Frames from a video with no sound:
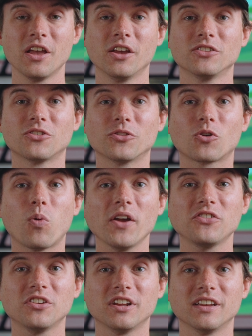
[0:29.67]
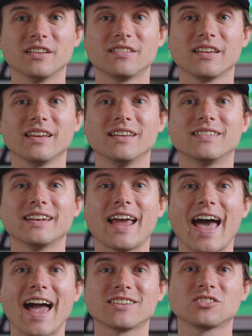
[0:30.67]
So the question is it
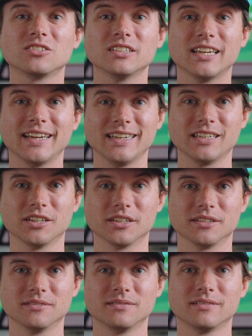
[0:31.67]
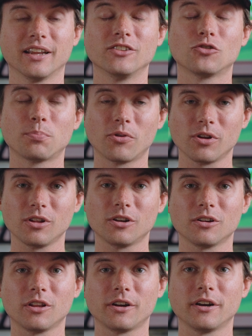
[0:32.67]
actually any good? And spoiler
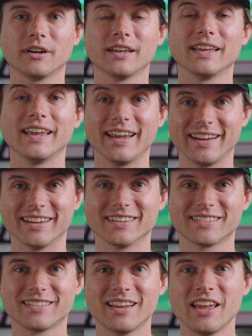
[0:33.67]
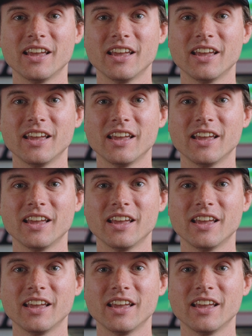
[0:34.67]
alert, it is.